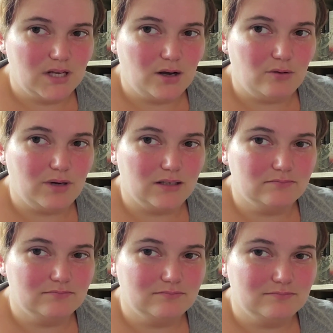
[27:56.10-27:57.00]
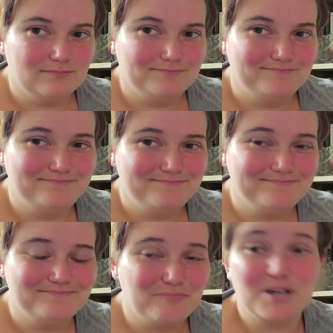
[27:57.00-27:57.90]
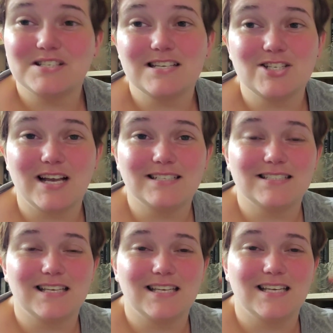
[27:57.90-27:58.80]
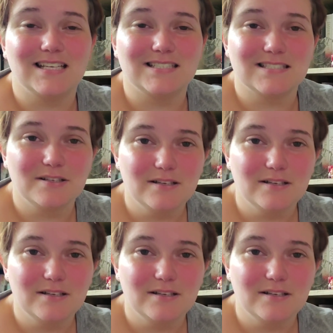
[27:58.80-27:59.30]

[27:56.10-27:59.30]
oh well. Percy Jackson it is.